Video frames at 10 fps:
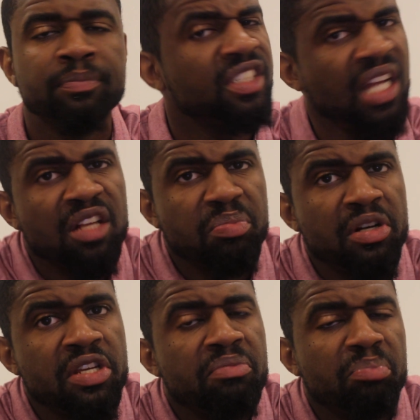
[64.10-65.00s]
Sounds
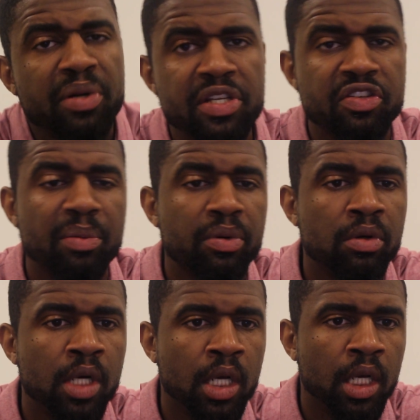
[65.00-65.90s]
pretty
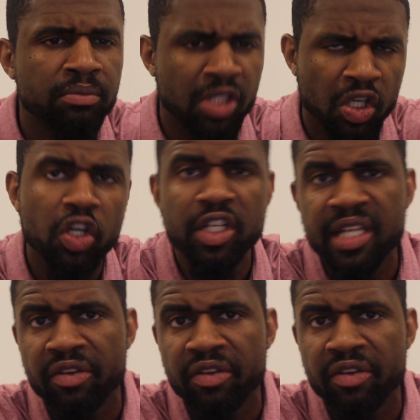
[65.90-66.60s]
simple. The hood